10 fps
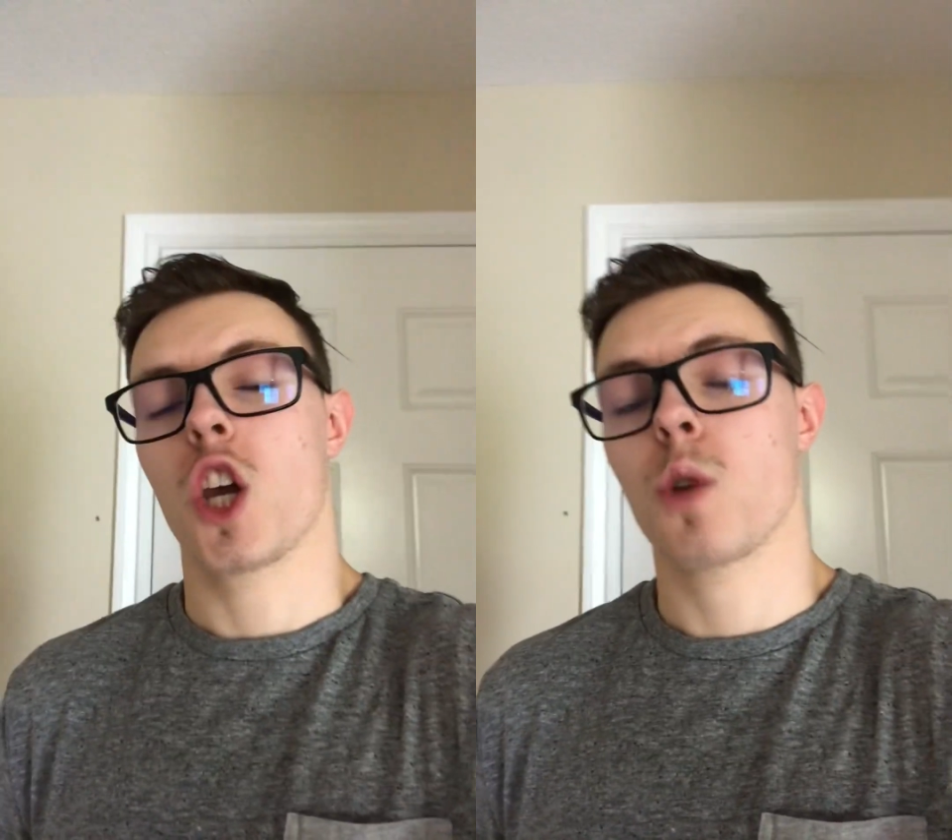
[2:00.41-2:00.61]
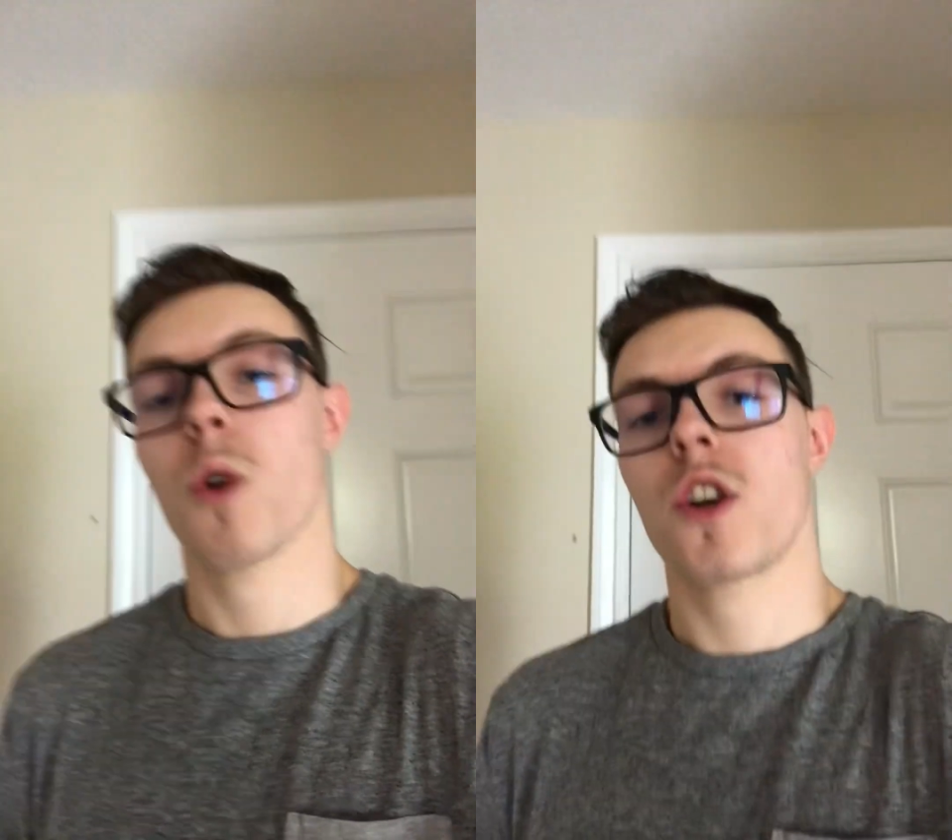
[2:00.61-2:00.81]

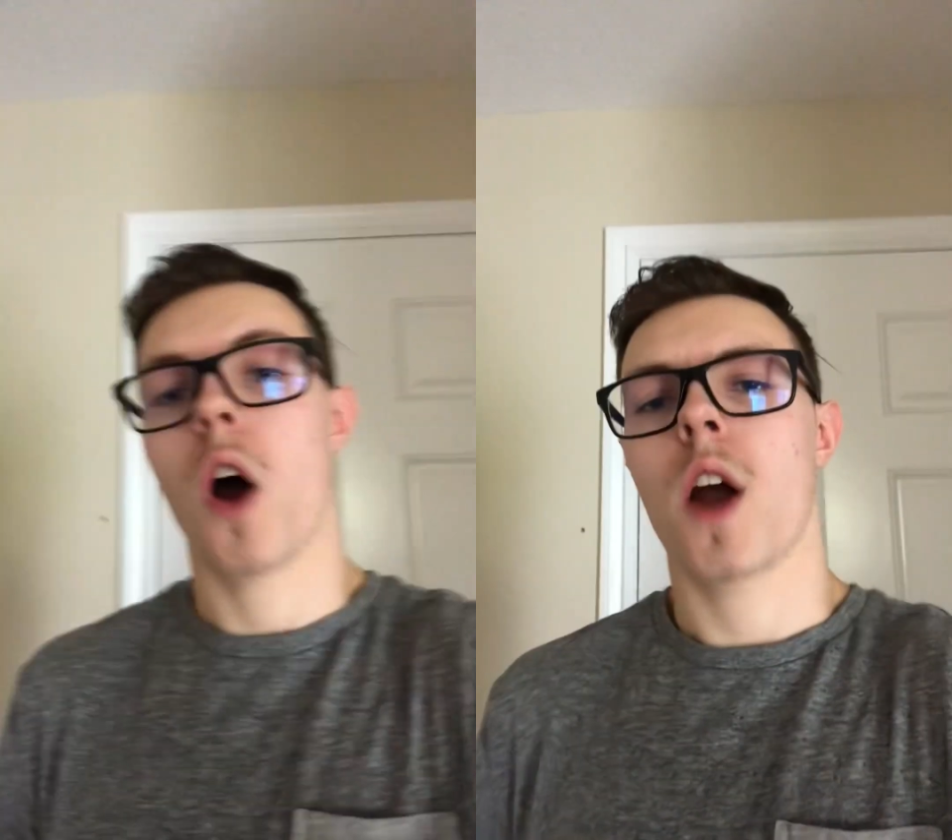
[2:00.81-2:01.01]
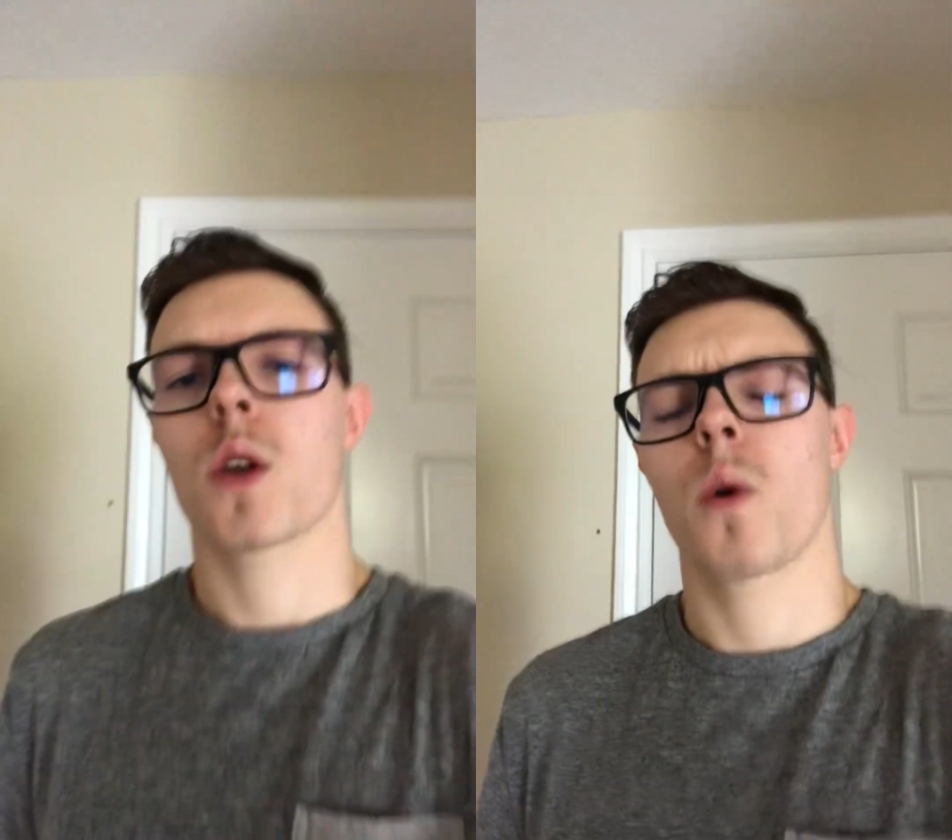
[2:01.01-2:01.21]
you are
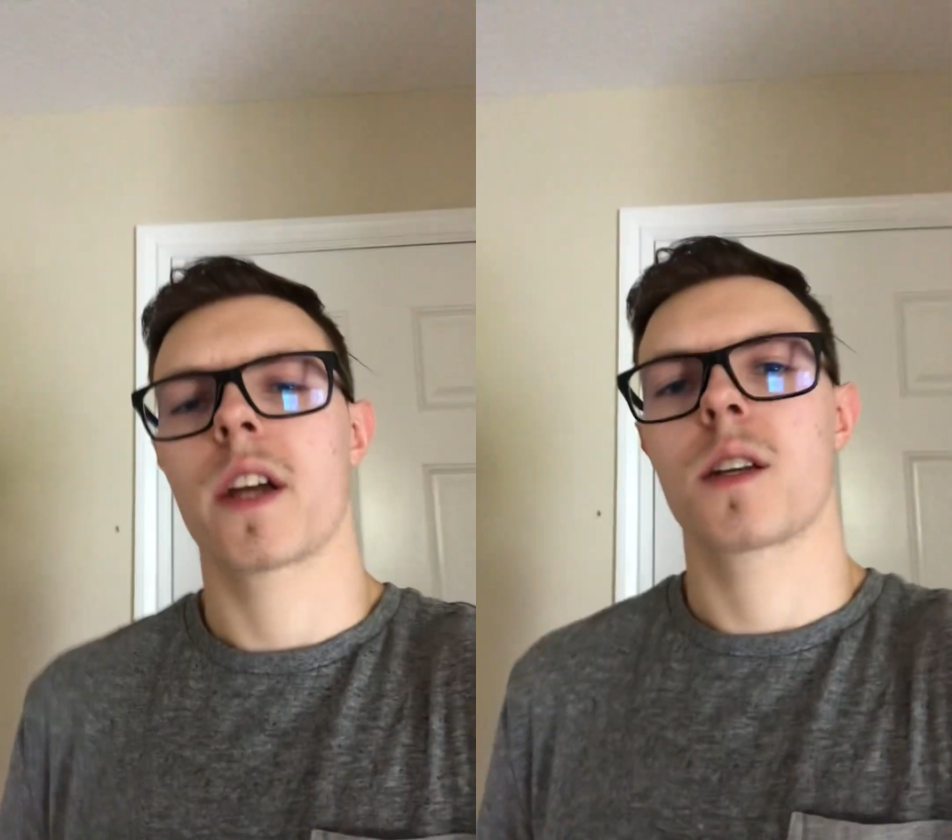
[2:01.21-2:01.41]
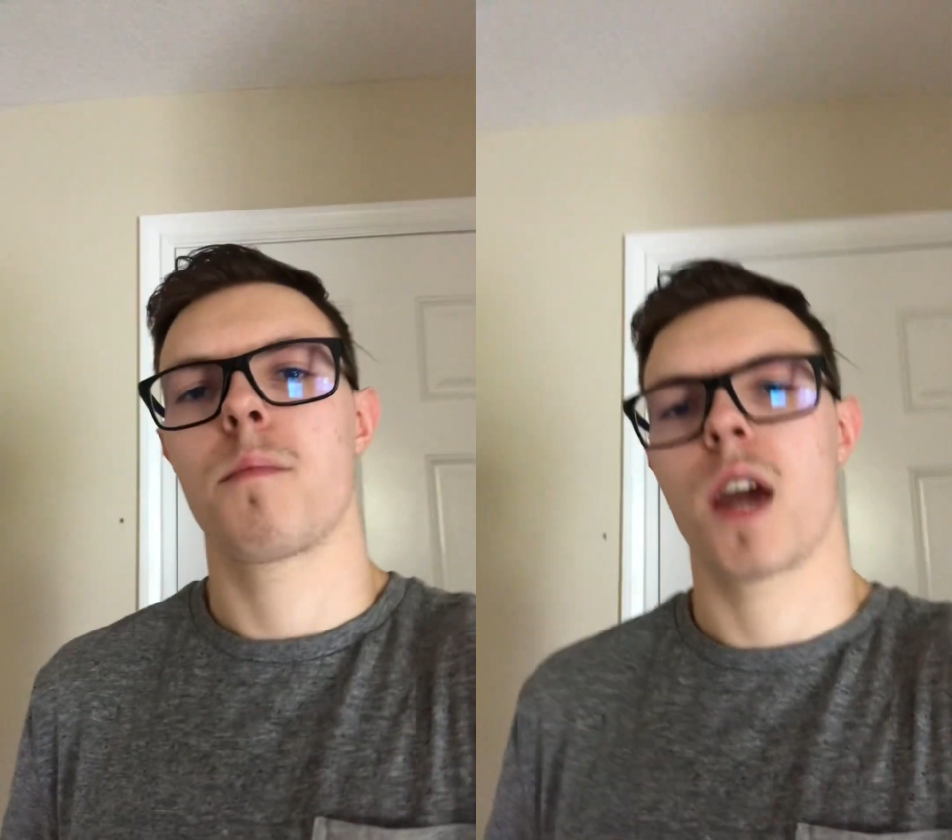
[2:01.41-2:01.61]
not
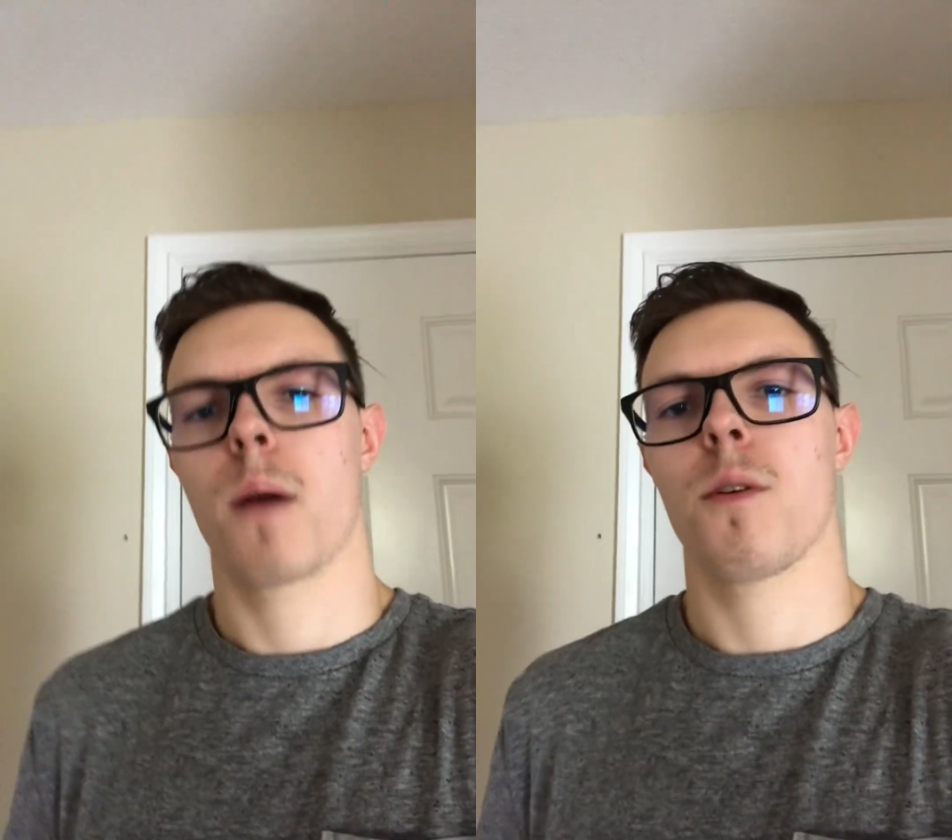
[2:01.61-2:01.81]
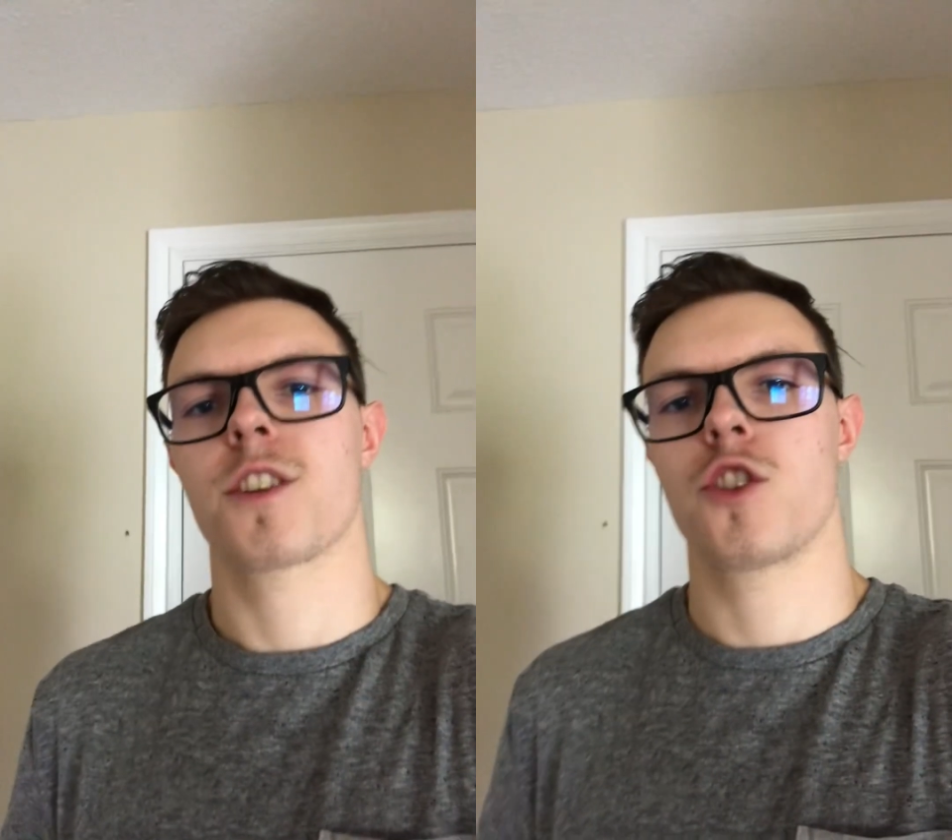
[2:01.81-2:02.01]
going to be
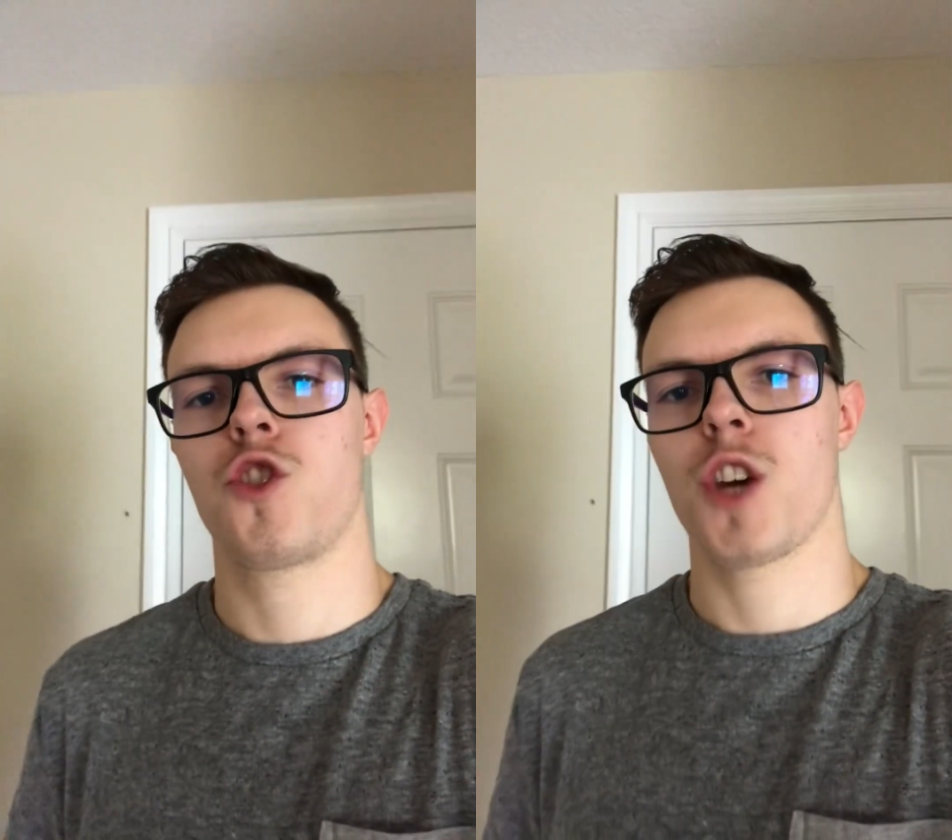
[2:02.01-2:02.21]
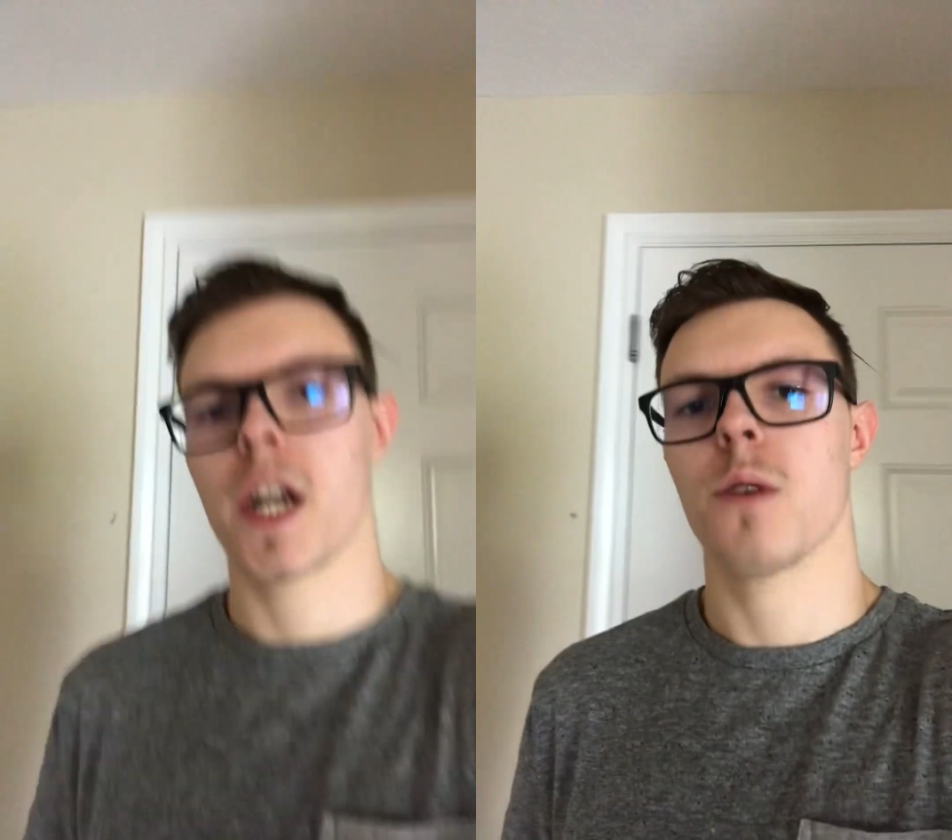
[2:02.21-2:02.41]
able to
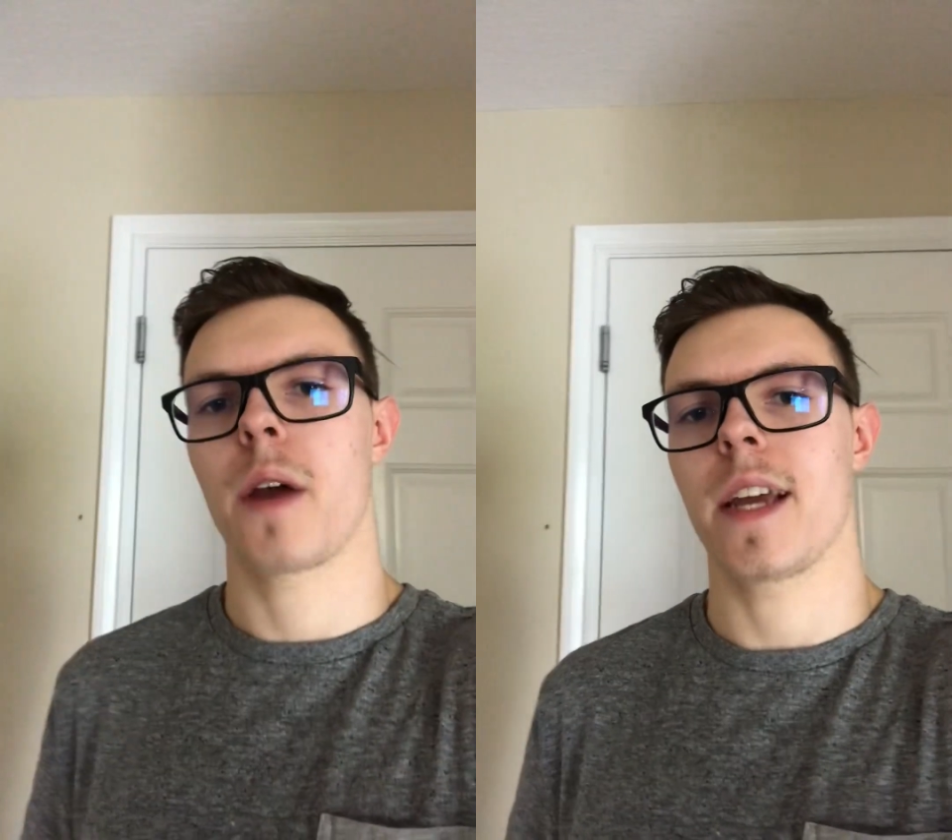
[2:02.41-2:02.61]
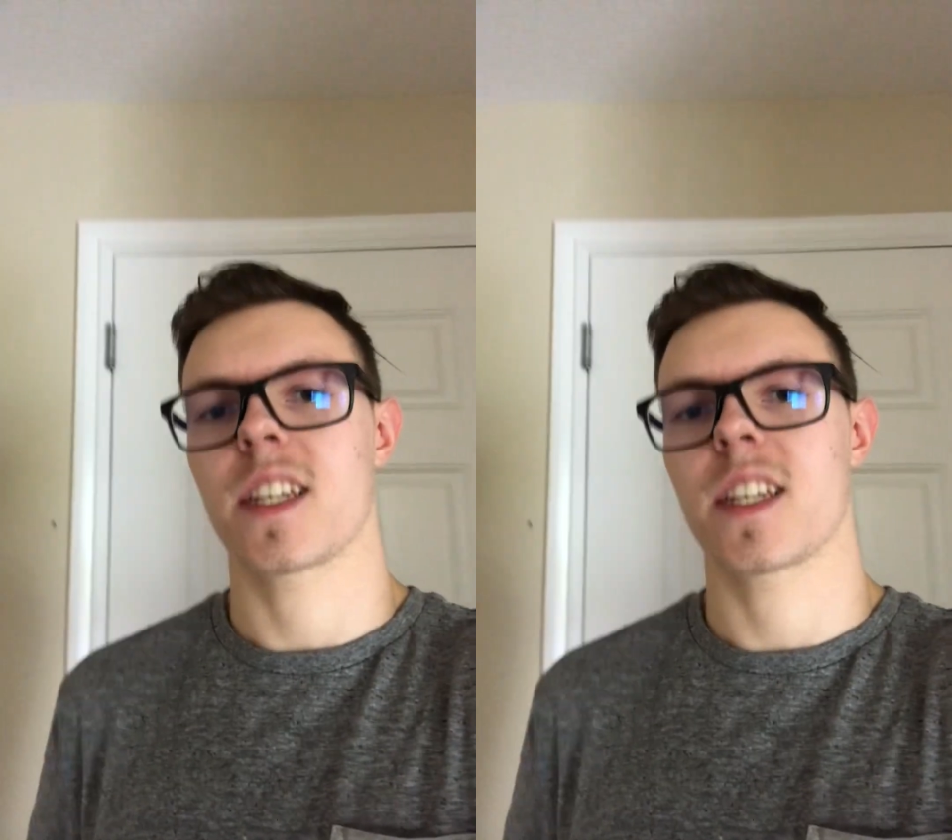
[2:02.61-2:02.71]
generate